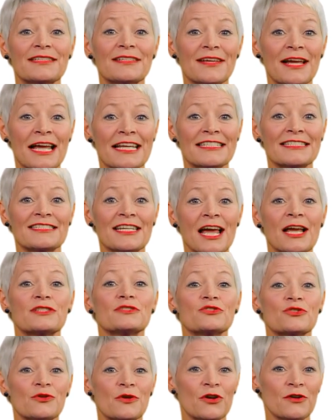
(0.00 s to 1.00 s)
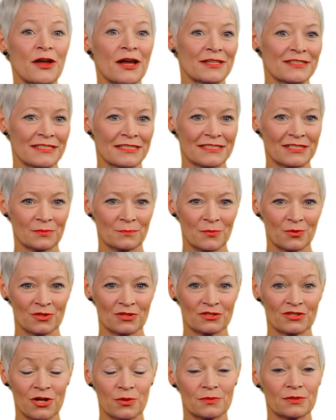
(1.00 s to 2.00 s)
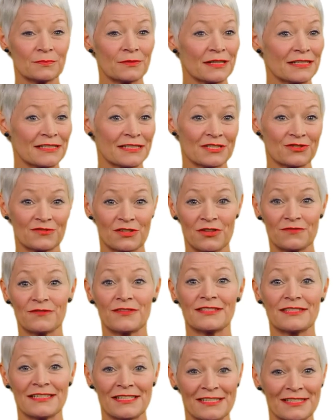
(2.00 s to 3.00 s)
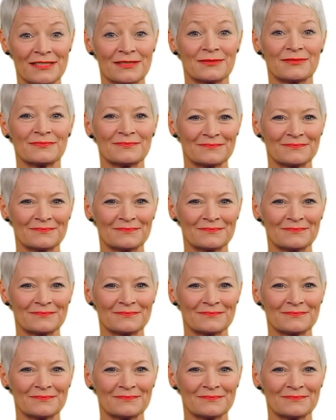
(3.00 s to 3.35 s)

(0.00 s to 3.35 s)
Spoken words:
Next, add URLs and supporting documents as references.